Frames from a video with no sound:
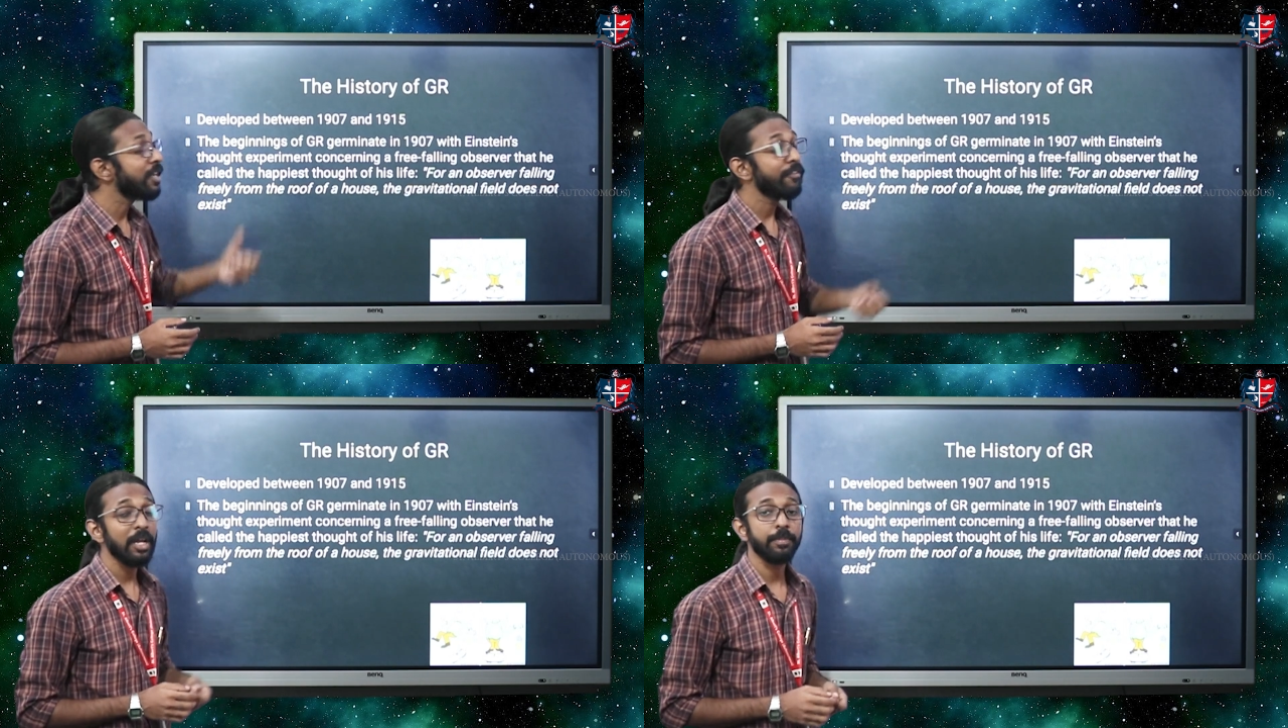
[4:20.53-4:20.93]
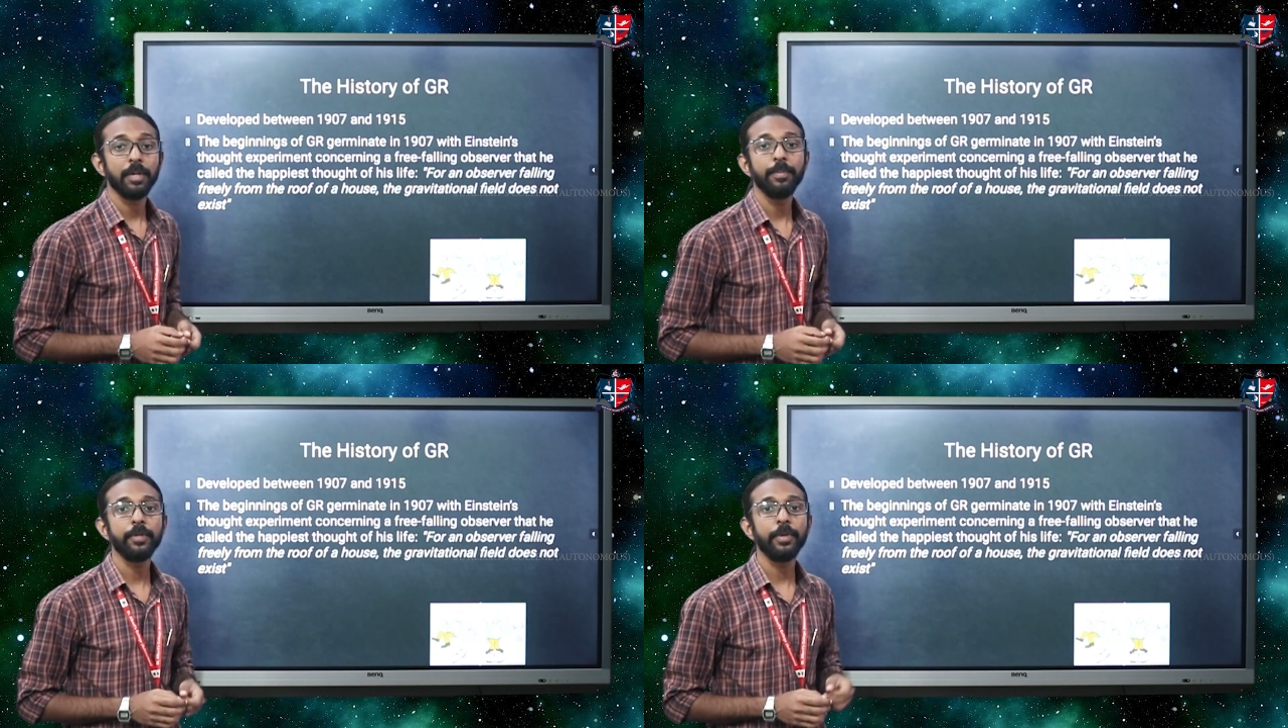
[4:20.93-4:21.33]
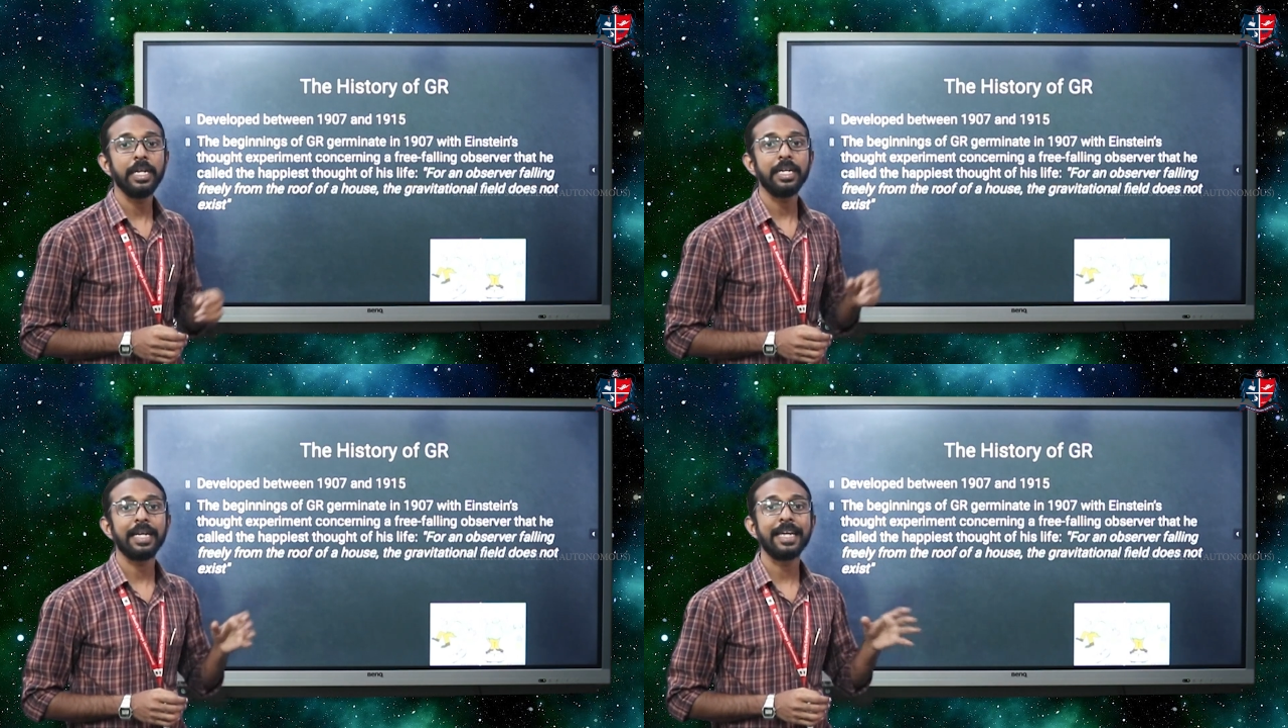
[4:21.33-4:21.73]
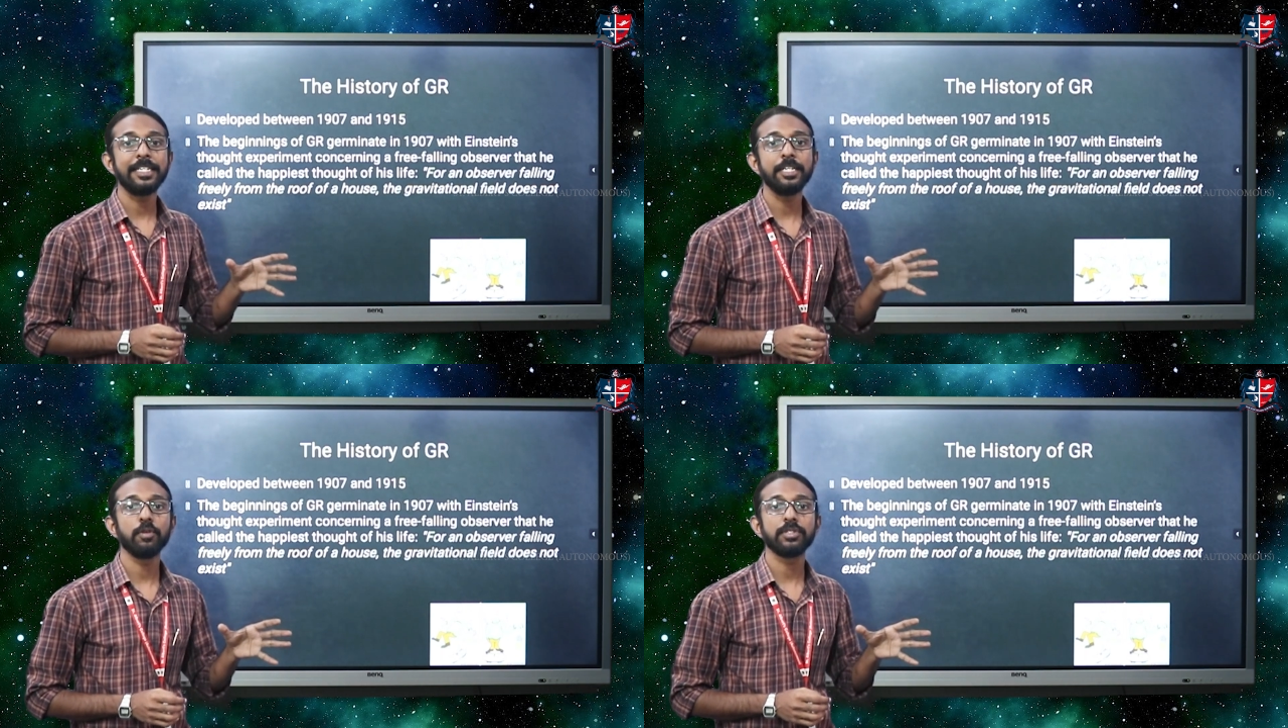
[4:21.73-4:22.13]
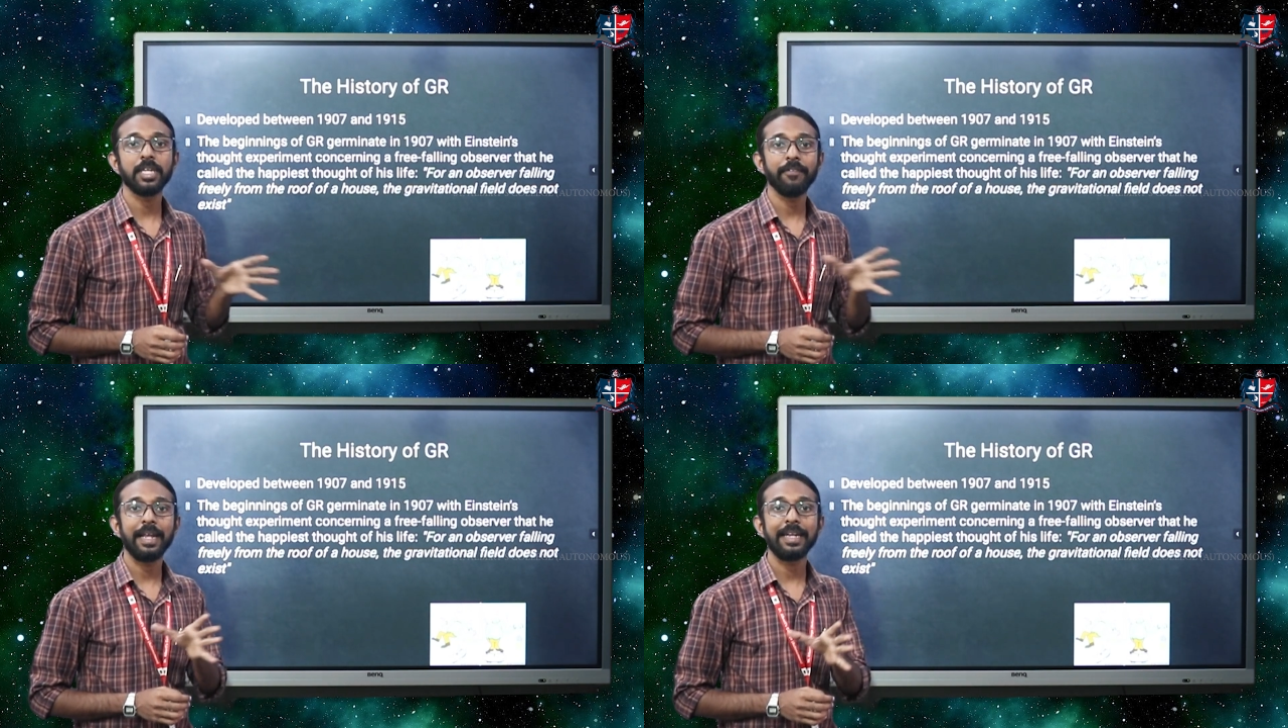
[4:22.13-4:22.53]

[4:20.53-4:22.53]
developed between 1907